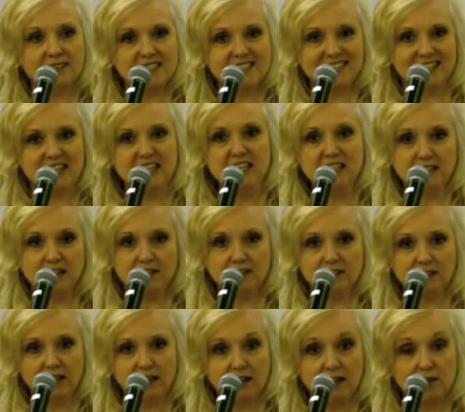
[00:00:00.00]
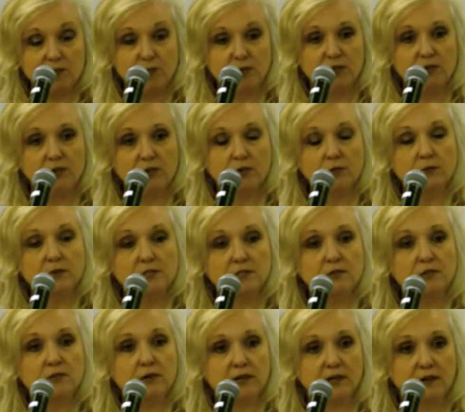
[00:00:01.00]
sitting down at that computer was
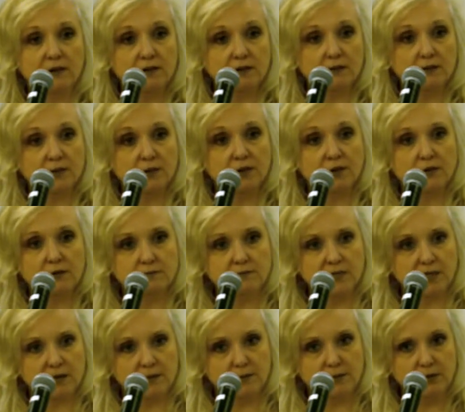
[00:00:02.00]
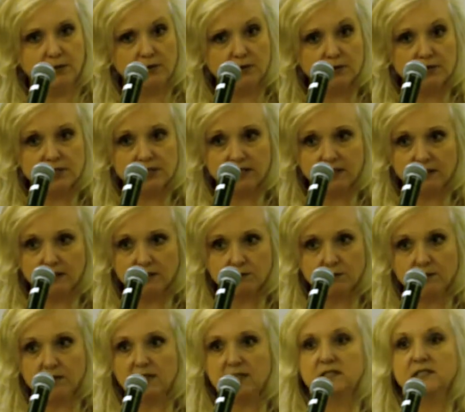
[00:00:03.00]
critical, the computer skills
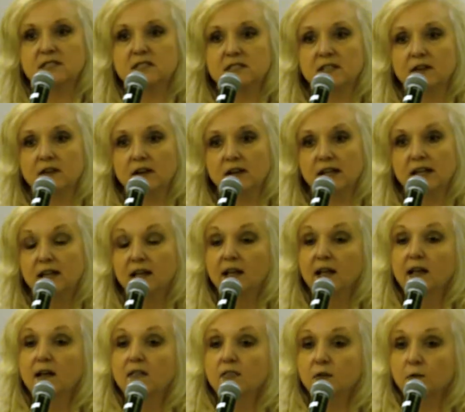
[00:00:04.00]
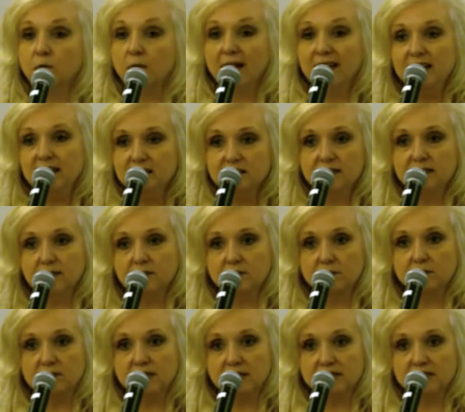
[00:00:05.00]
were necessary, the writing skills
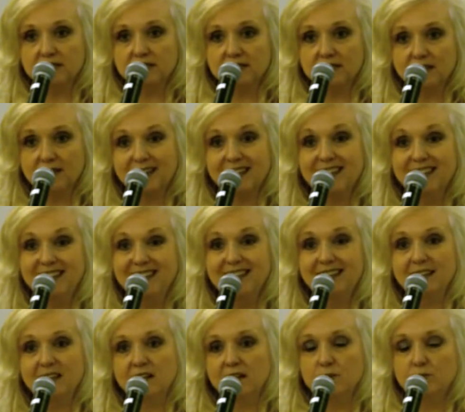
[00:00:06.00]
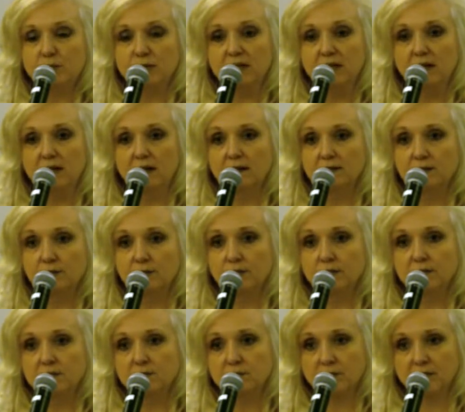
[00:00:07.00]
were necessary, he ended up being the
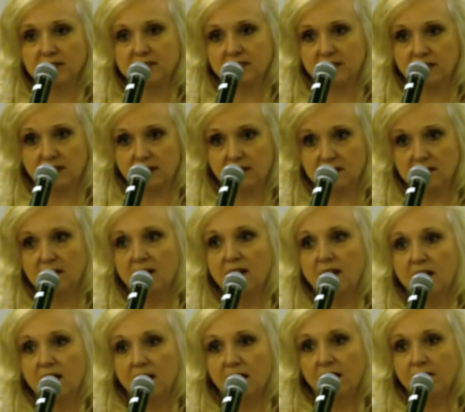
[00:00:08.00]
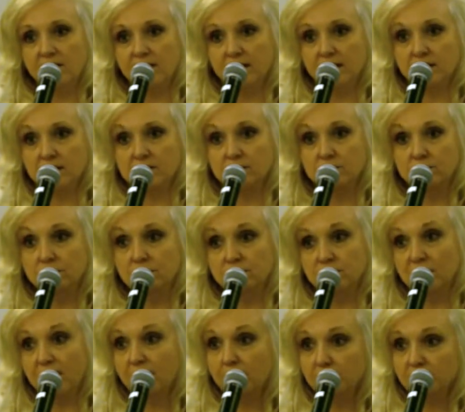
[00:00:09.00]
first president of our student
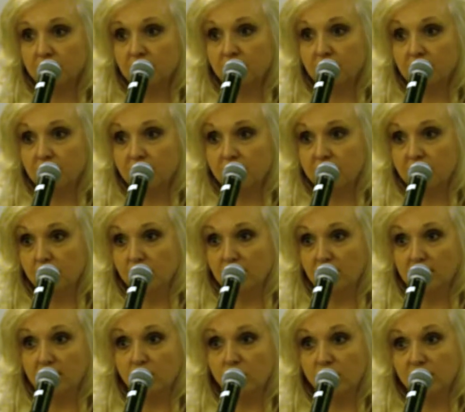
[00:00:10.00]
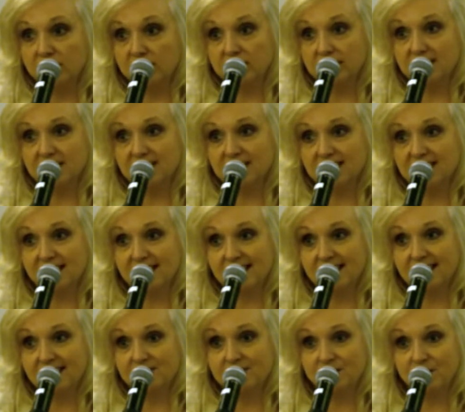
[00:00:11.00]
chapter of the American Welding
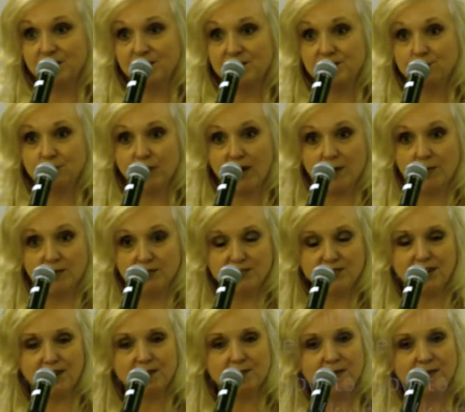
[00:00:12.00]
Society, which Bob will talk